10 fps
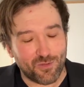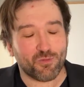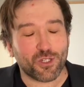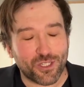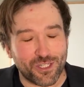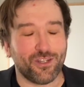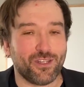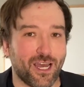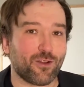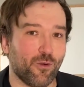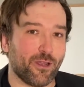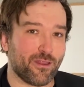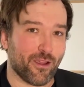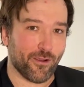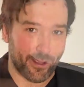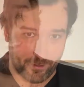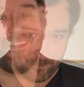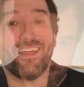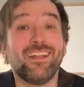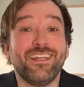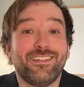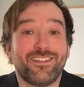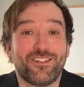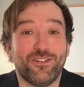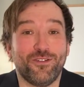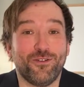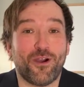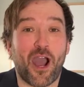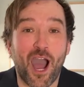We're still not quite there yet. That leads us to